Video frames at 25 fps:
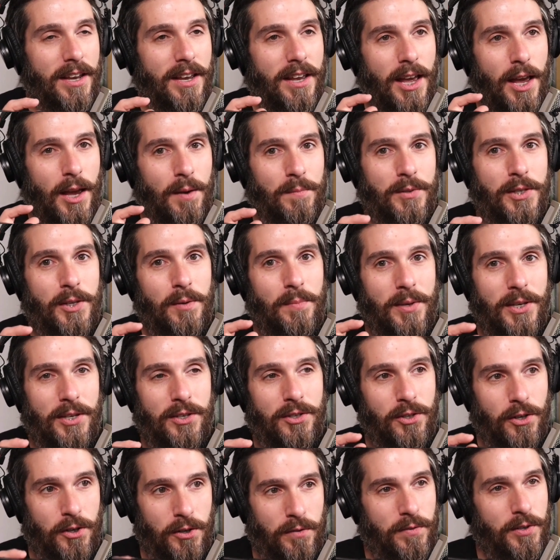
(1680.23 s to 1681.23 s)
MCP
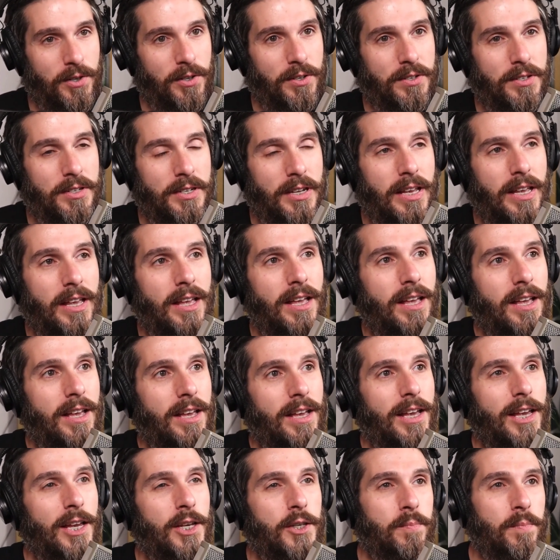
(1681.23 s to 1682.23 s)
servers
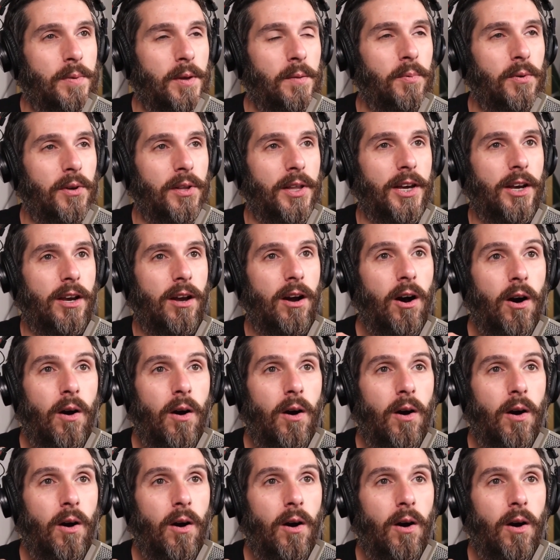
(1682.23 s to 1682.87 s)
is people are like,